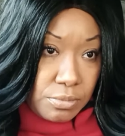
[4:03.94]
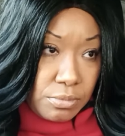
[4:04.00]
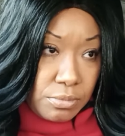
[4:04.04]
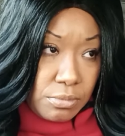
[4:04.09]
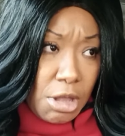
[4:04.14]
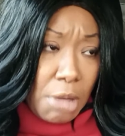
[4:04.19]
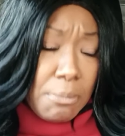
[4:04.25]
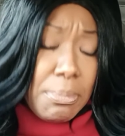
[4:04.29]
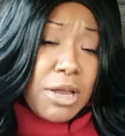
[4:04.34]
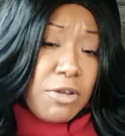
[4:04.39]

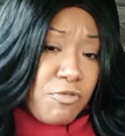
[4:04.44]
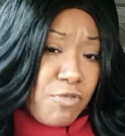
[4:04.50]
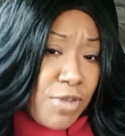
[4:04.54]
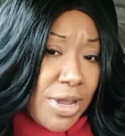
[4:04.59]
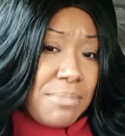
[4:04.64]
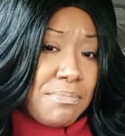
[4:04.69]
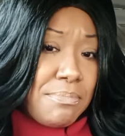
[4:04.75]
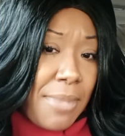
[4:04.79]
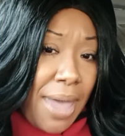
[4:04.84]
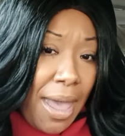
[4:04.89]
But
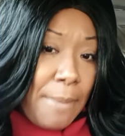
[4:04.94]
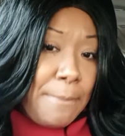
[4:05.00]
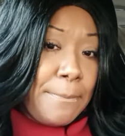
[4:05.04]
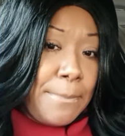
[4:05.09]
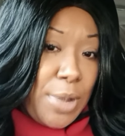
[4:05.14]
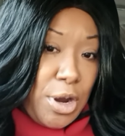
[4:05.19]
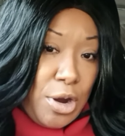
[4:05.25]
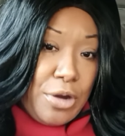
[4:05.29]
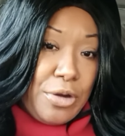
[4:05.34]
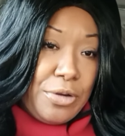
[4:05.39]

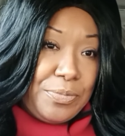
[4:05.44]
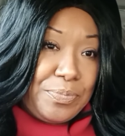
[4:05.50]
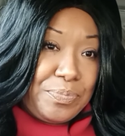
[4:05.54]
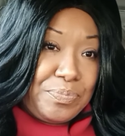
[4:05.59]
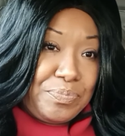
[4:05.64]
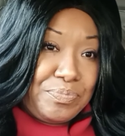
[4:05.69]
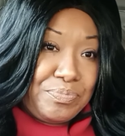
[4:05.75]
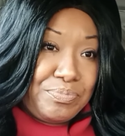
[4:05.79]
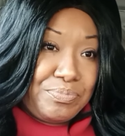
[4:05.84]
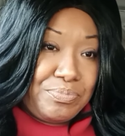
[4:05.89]
remember,
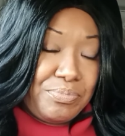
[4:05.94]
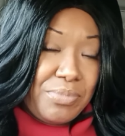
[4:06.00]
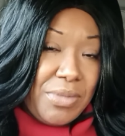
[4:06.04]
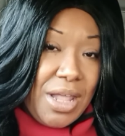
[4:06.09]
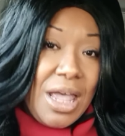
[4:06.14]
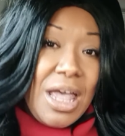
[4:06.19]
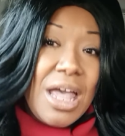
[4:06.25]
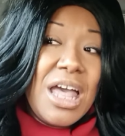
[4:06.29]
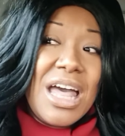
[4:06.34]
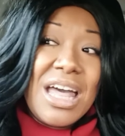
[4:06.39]

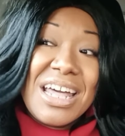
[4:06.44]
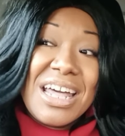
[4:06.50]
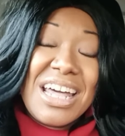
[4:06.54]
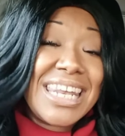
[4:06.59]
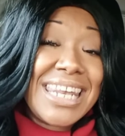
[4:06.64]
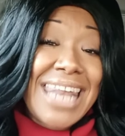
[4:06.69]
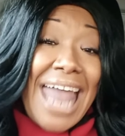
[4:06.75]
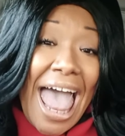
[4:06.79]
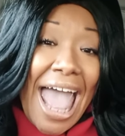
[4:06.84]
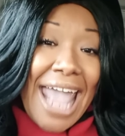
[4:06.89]

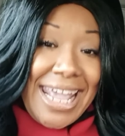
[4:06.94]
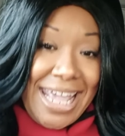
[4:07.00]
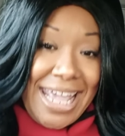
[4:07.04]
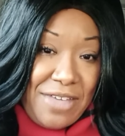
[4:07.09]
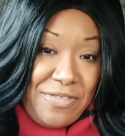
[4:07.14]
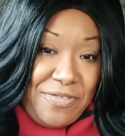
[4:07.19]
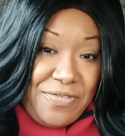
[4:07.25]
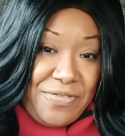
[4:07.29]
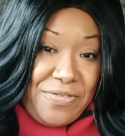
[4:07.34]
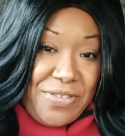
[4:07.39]

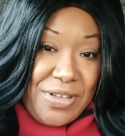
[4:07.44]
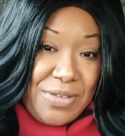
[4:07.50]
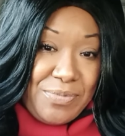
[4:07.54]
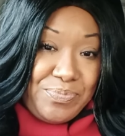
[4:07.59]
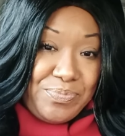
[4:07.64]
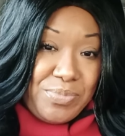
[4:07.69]
Goliath